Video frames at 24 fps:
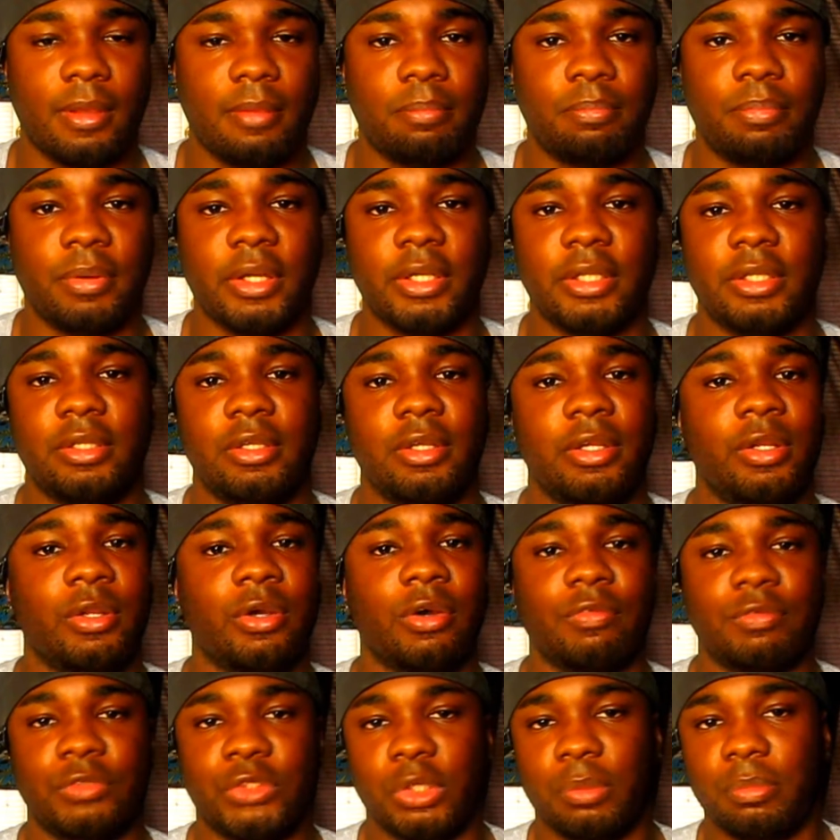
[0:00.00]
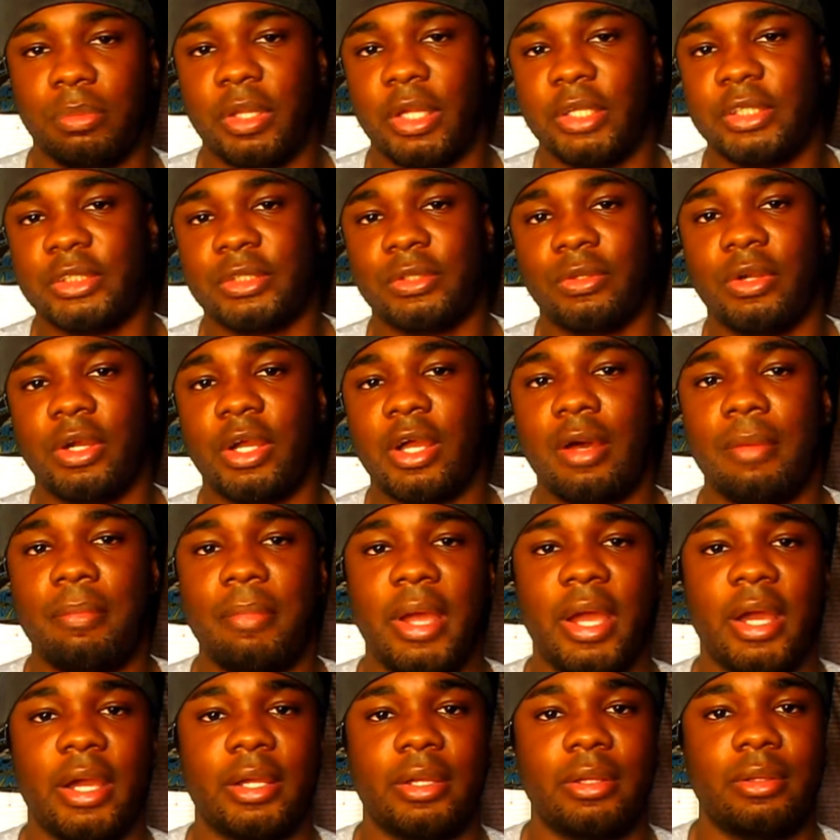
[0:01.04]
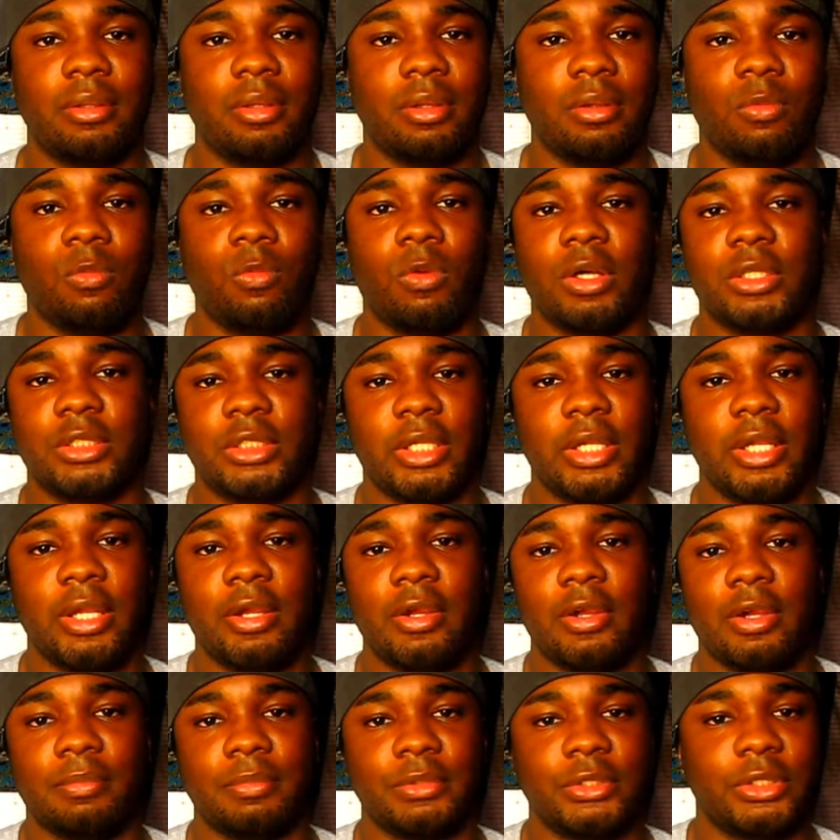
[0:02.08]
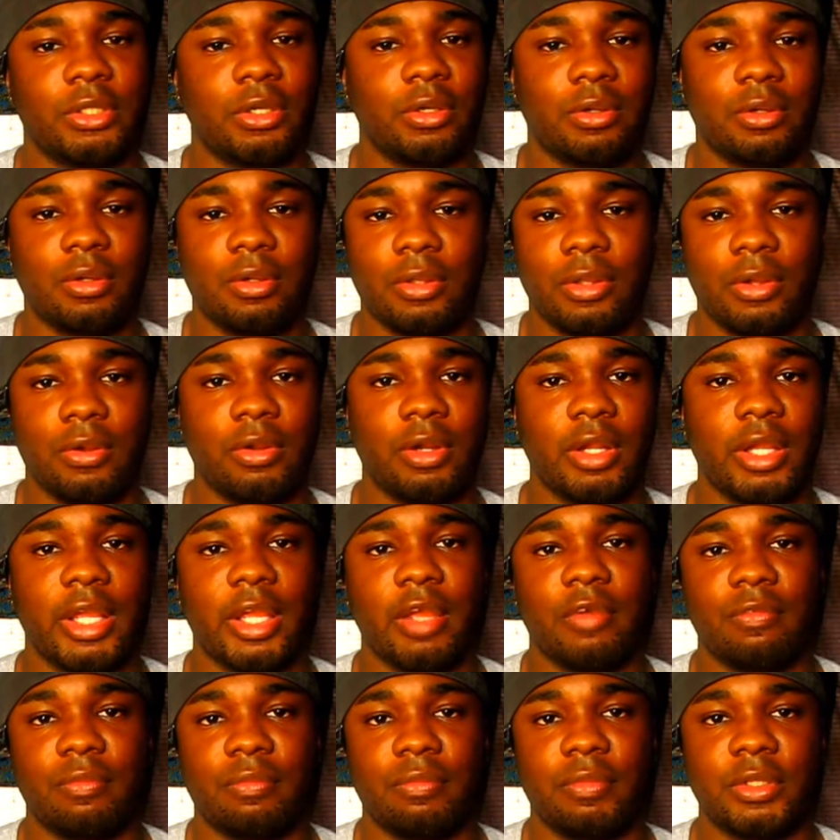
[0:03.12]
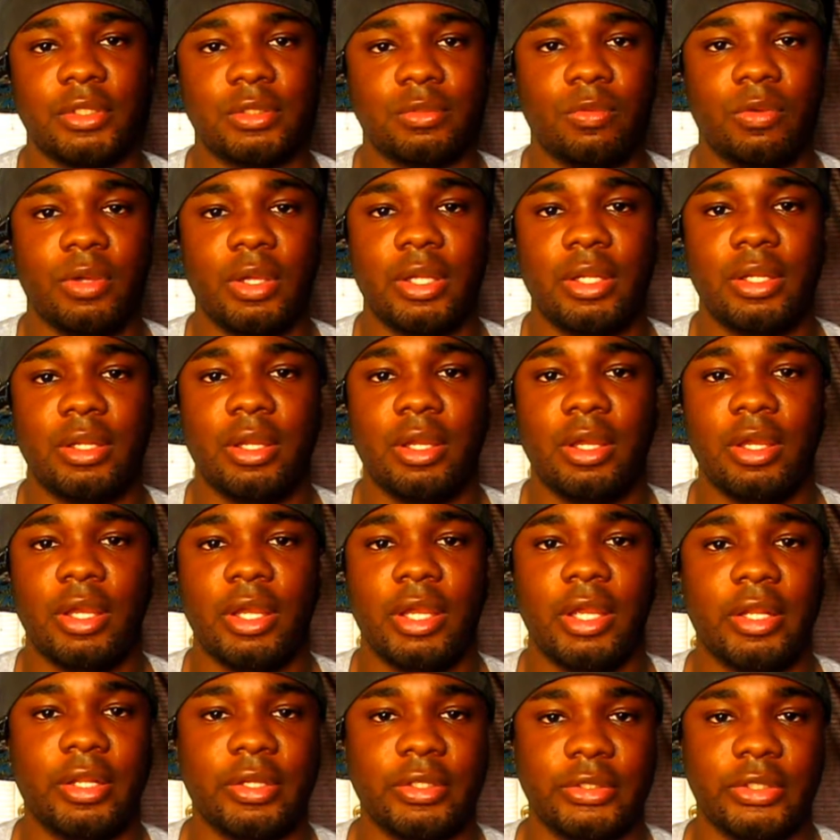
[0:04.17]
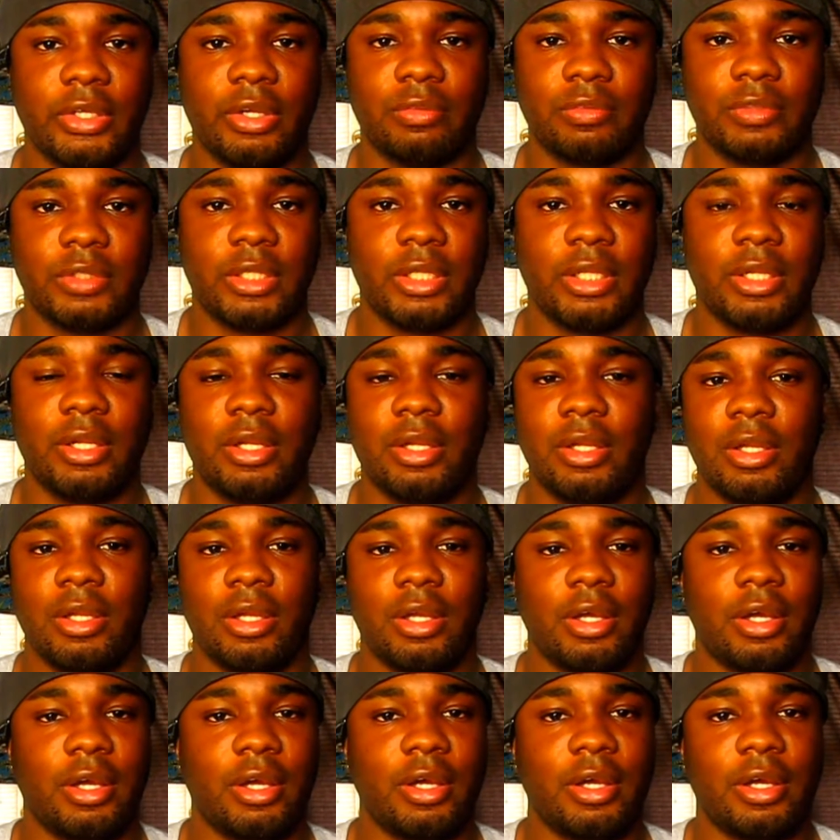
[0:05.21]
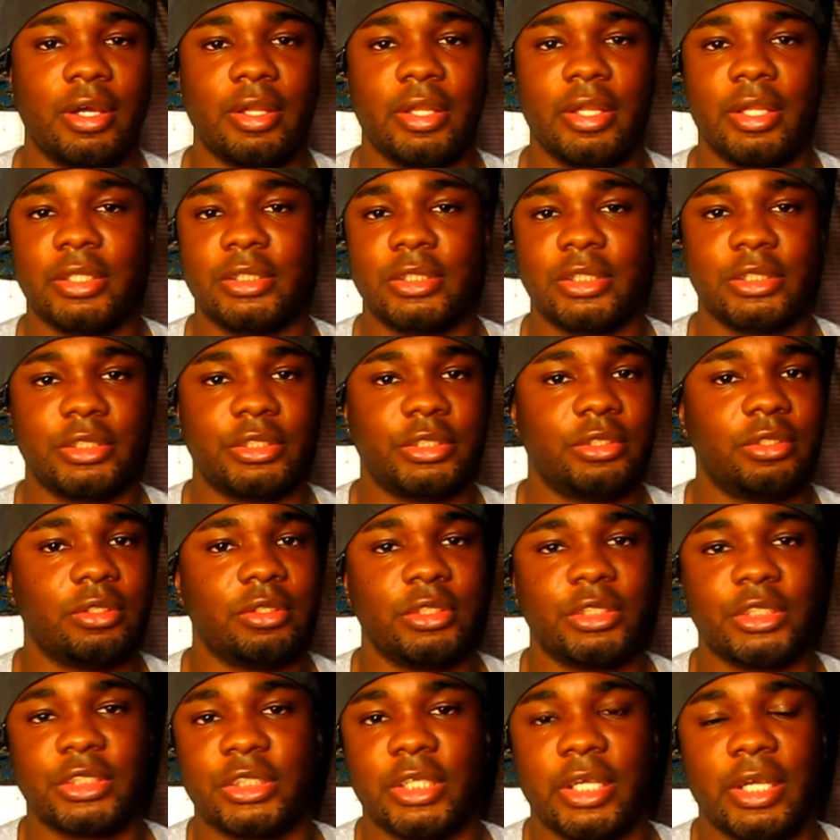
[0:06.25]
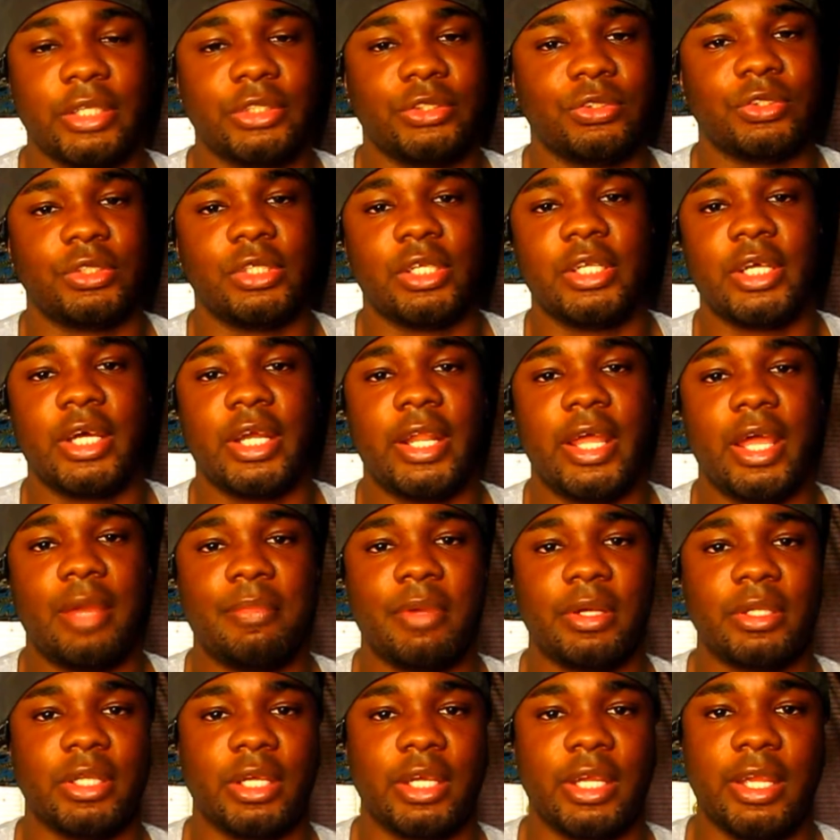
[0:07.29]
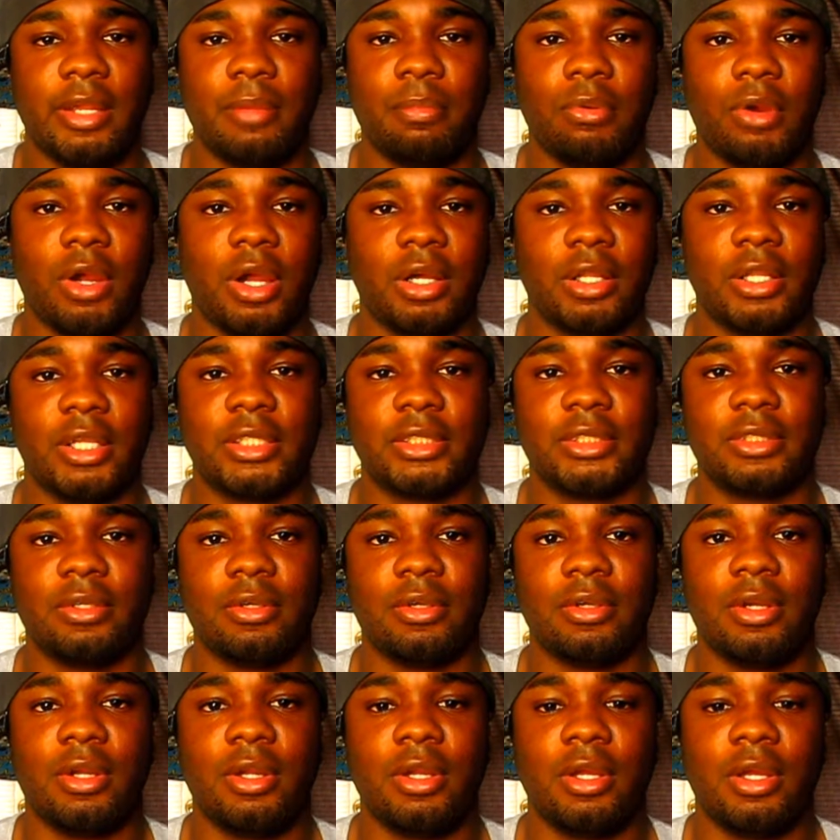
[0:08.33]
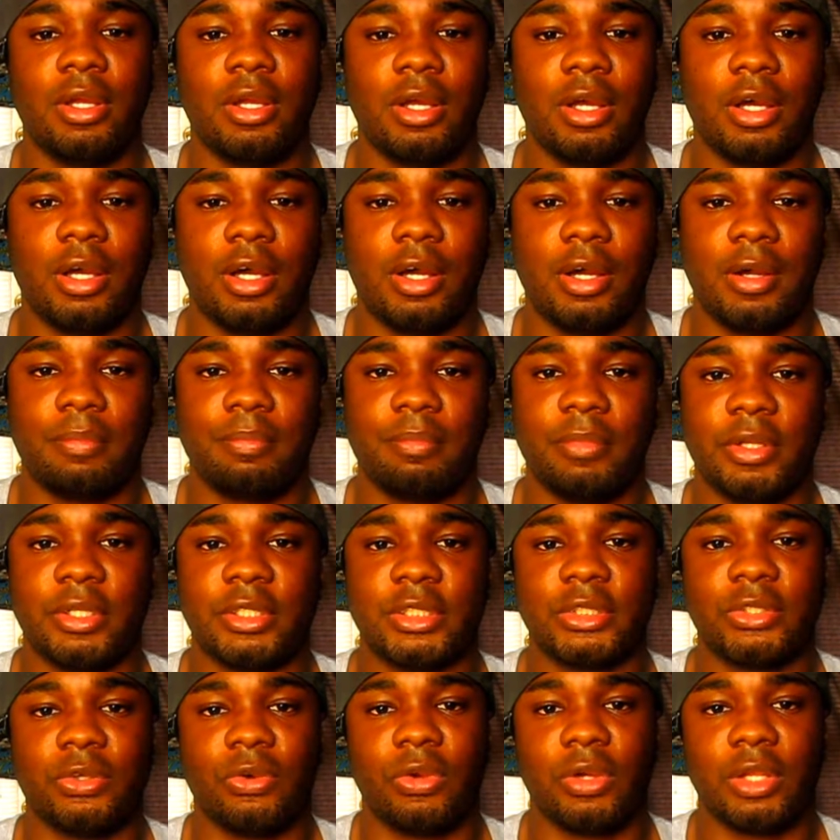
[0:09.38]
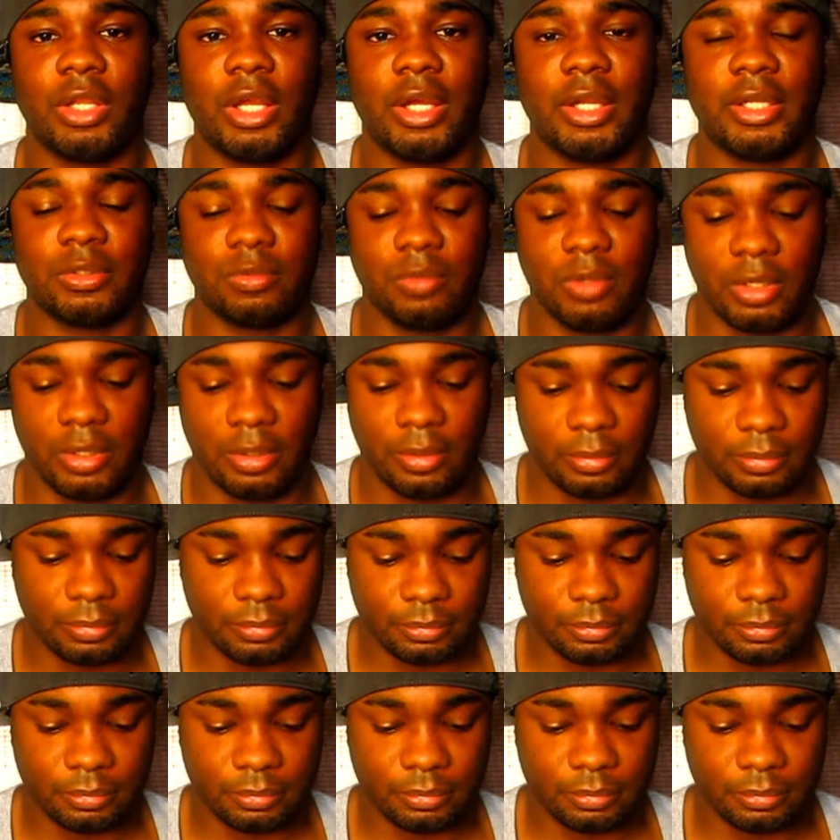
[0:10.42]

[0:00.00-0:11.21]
But if Triple H is going to come back once a year, I'm sure they're going to give him this win. He deserves it. It's just an interesting dynamic to keep Brock Lesnar in the storyline as well.